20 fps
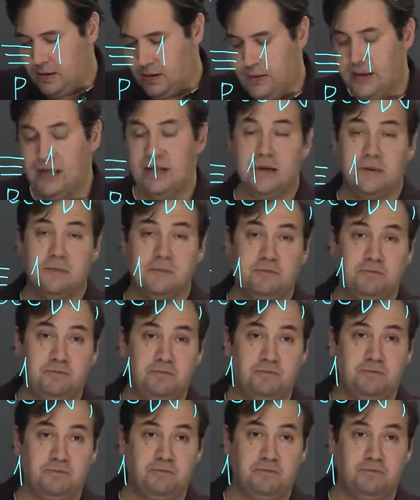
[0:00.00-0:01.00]
Well,
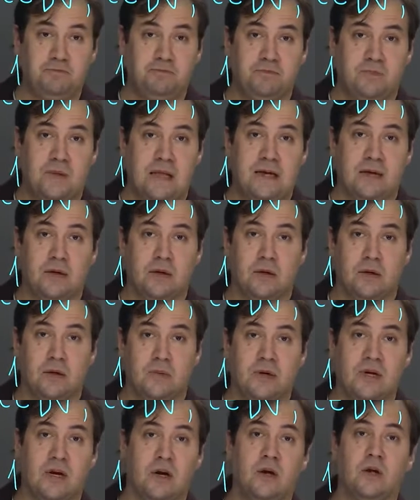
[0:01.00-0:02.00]

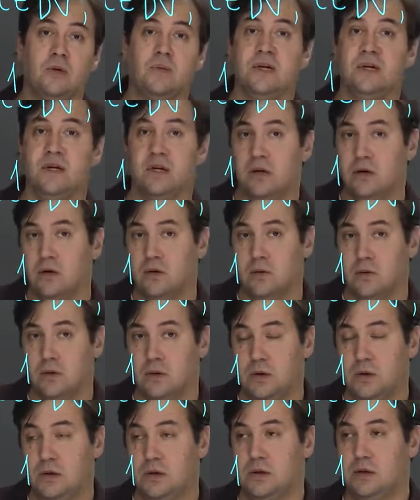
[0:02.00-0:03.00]
we already
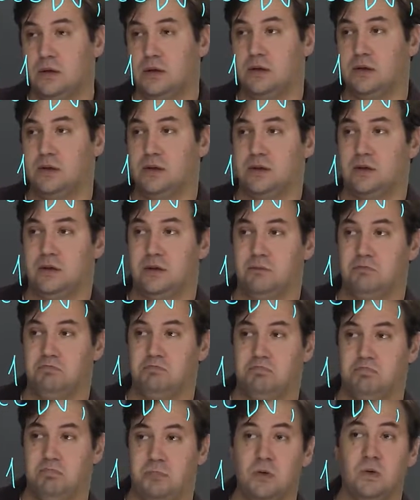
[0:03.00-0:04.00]
know a
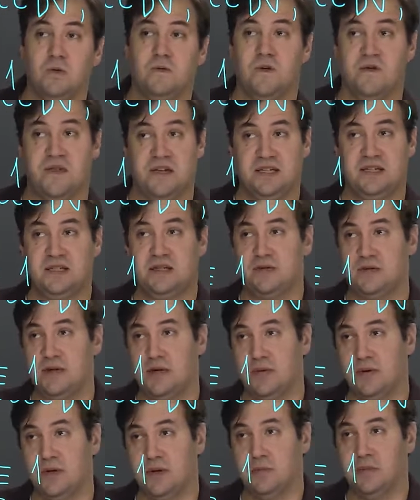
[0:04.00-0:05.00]
proof of this
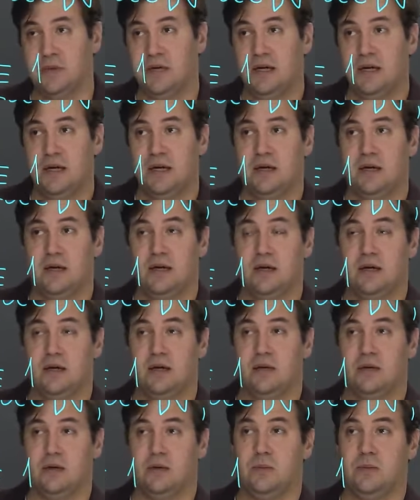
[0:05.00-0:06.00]
theorem
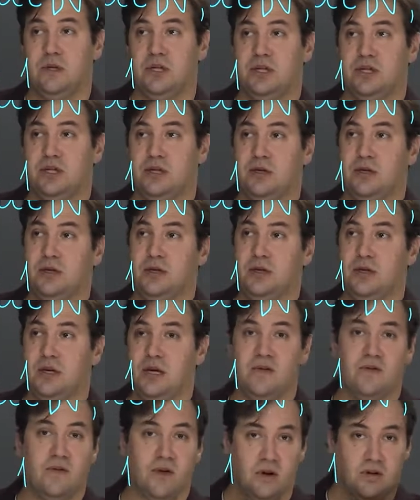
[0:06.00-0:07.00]
which
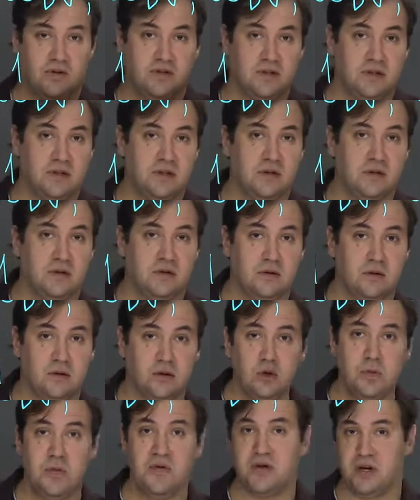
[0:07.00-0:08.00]
involves
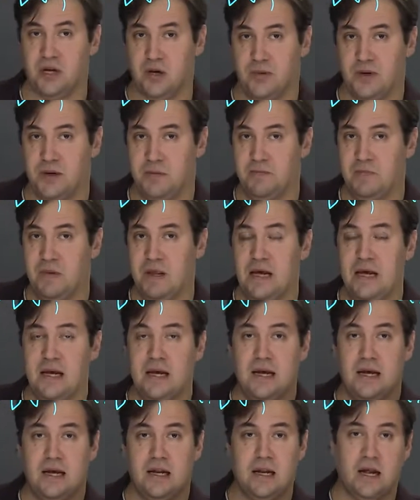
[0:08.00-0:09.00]
group theory.
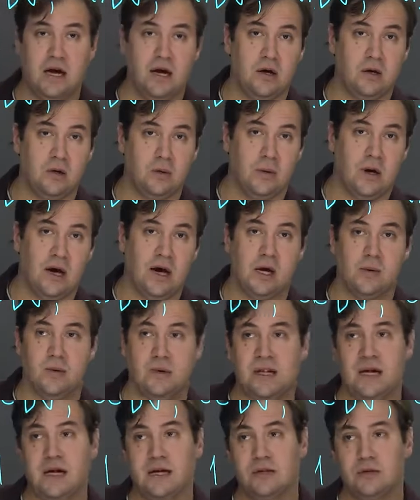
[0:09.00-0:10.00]
Now I
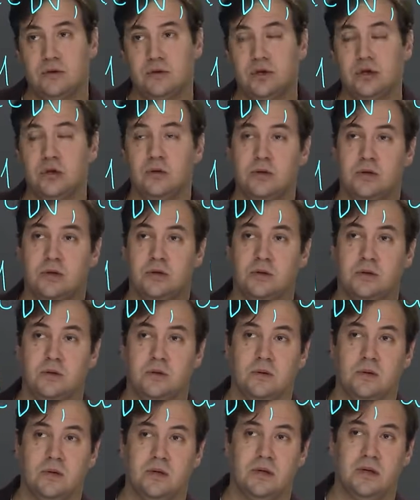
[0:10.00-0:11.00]
would like to show
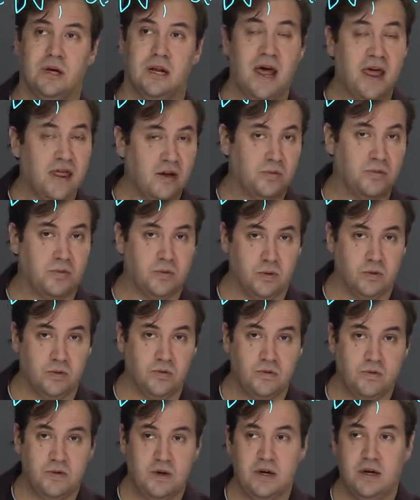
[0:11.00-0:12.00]
you another
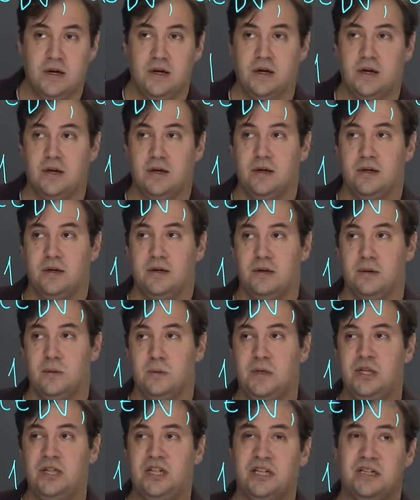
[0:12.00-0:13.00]
proof
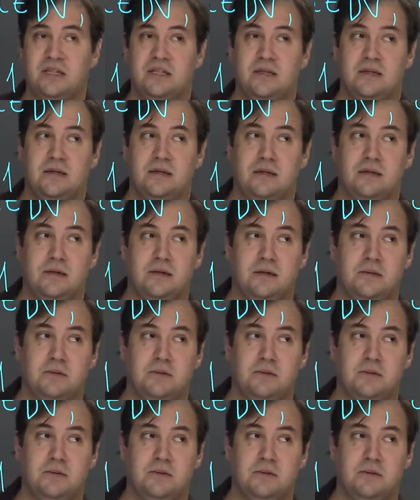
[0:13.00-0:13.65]
which is